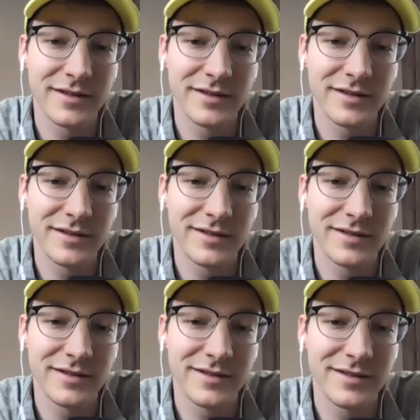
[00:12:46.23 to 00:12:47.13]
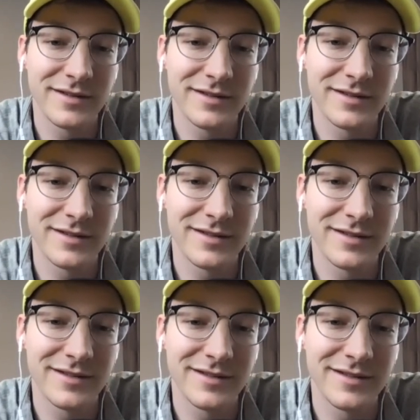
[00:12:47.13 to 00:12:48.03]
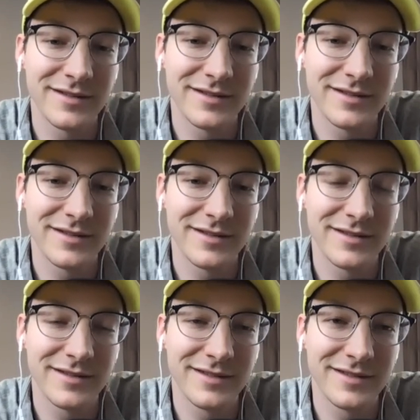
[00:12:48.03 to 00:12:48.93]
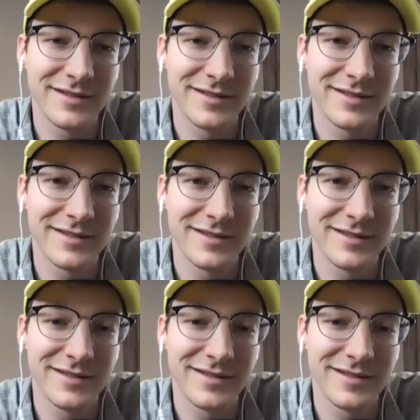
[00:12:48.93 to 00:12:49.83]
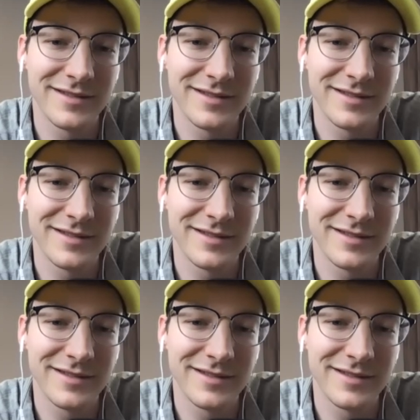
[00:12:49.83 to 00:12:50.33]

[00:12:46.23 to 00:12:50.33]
(not speaking)